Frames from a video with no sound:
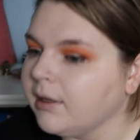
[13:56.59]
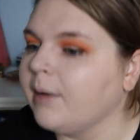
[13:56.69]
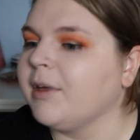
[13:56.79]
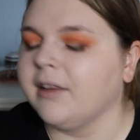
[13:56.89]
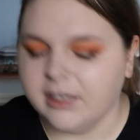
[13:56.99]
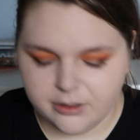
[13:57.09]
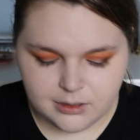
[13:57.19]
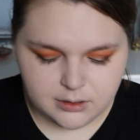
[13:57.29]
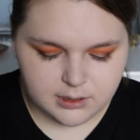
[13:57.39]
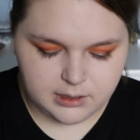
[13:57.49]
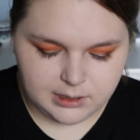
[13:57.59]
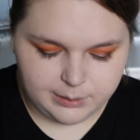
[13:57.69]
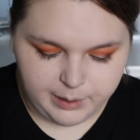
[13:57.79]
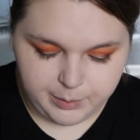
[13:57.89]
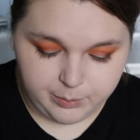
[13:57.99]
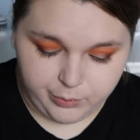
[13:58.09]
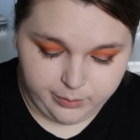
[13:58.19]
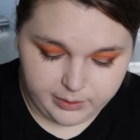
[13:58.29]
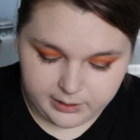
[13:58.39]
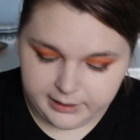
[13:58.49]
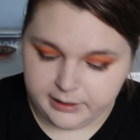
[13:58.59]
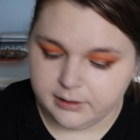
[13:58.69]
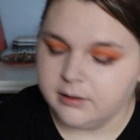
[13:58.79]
I mean, like, you're still gonna see my pimple, but, like,